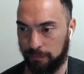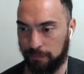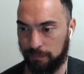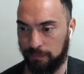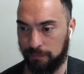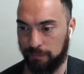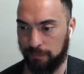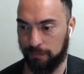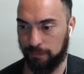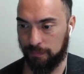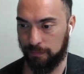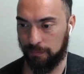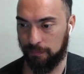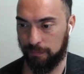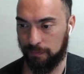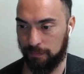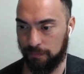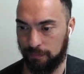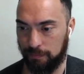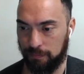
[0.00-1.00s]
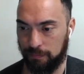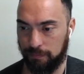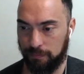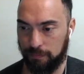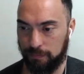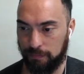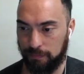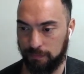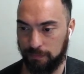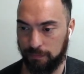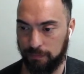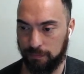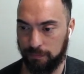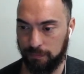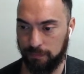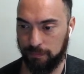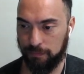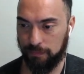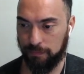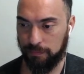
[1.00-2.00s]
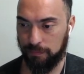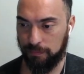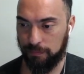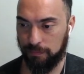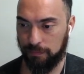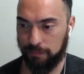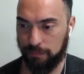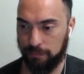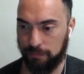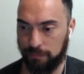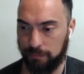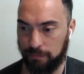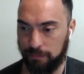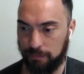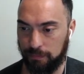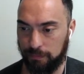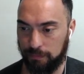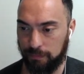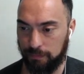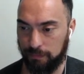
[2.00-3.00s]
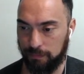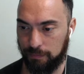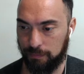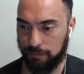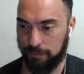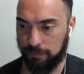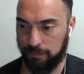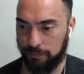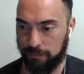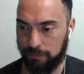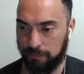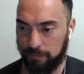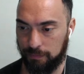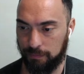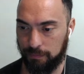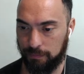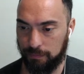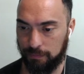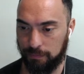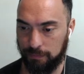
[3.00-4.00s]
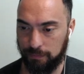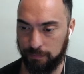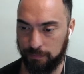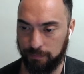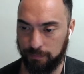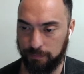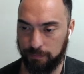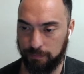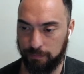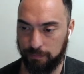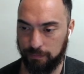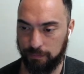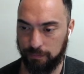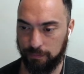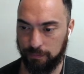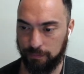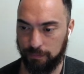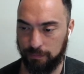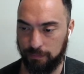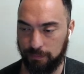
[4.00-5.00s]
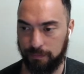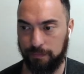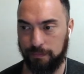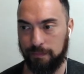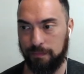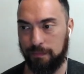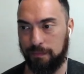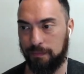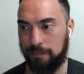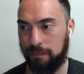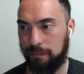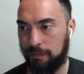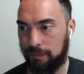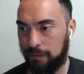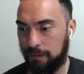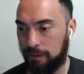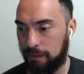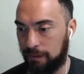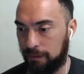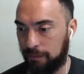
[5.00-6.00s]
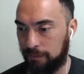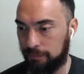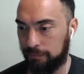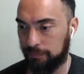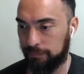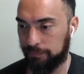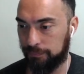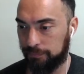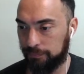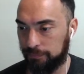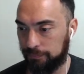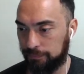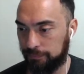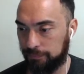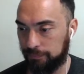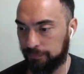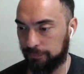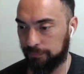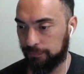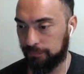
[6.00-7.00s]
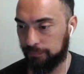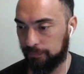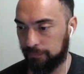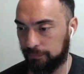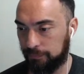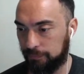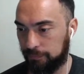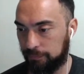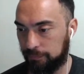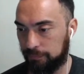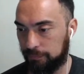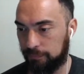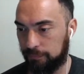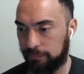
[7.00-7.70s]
No one is speaking in this clip.